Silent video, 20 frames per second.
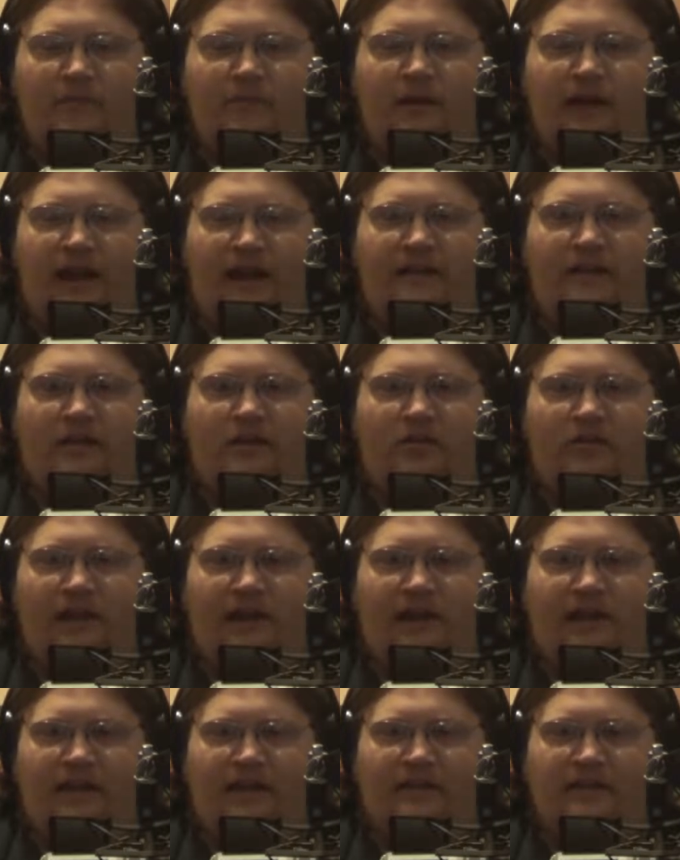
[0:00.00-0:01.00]
But I don't
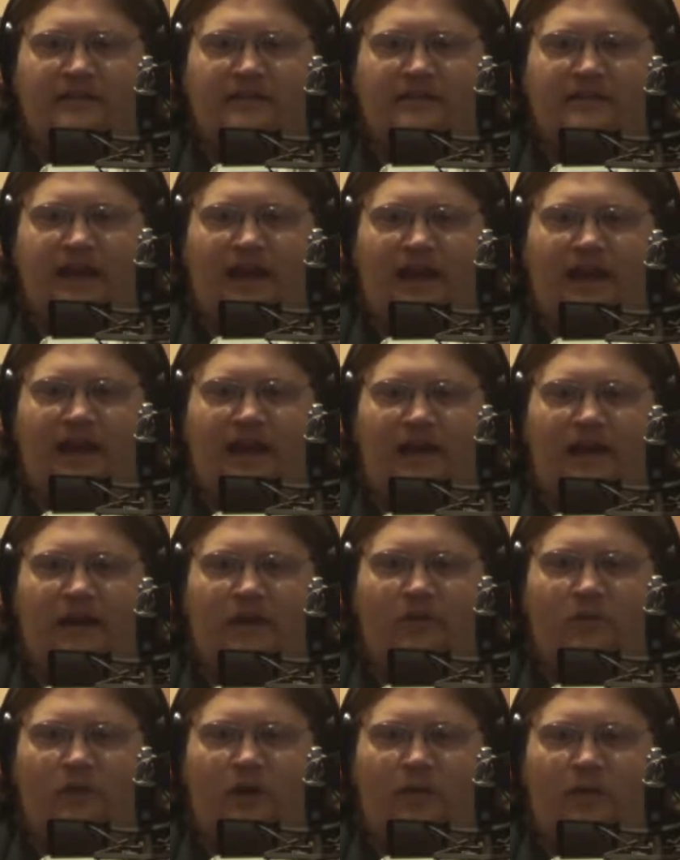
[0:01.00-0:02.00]
like it because, like, I don't
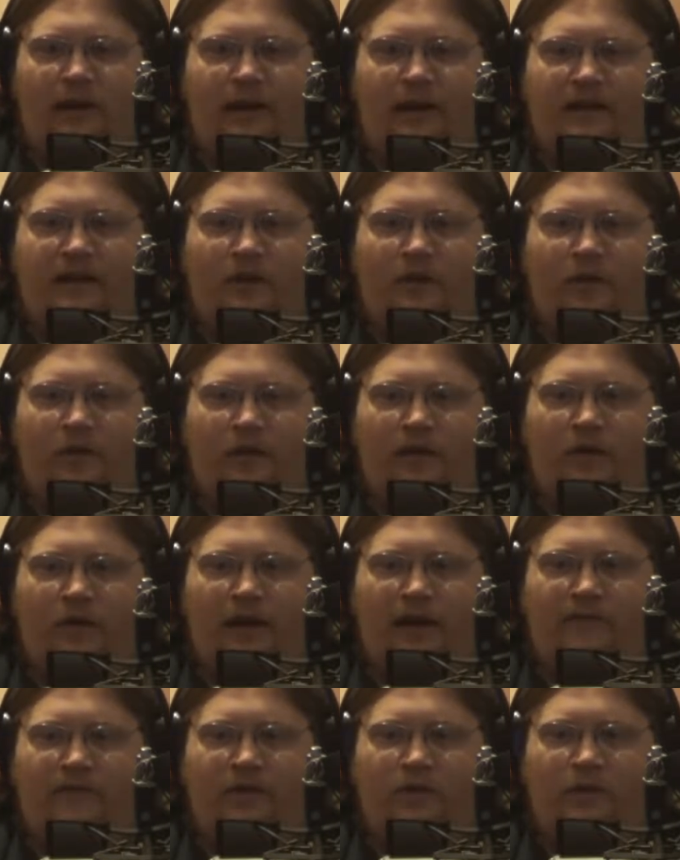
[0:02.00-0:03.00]
know what way to go. I want to go
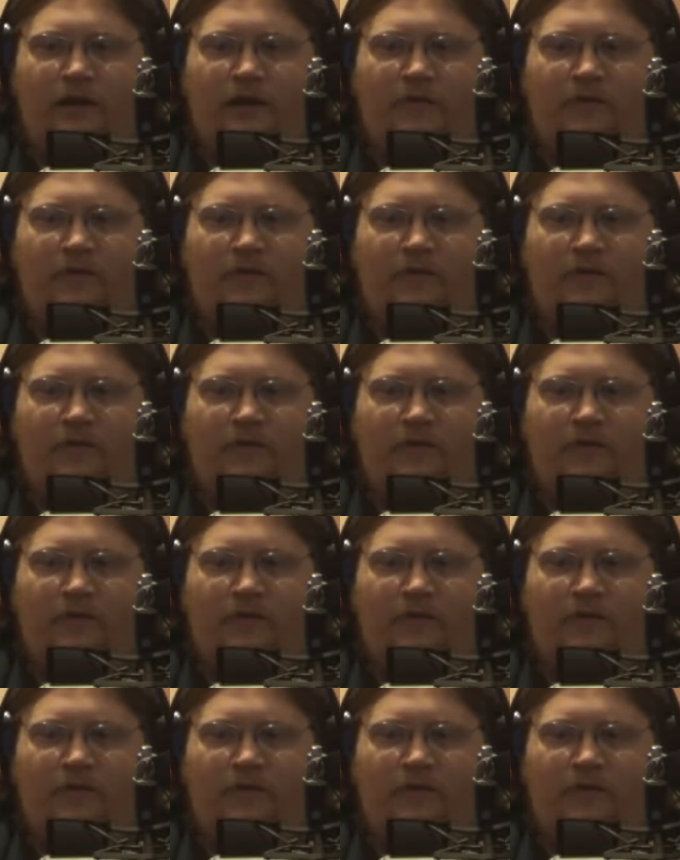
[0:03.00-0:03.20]
everywhere.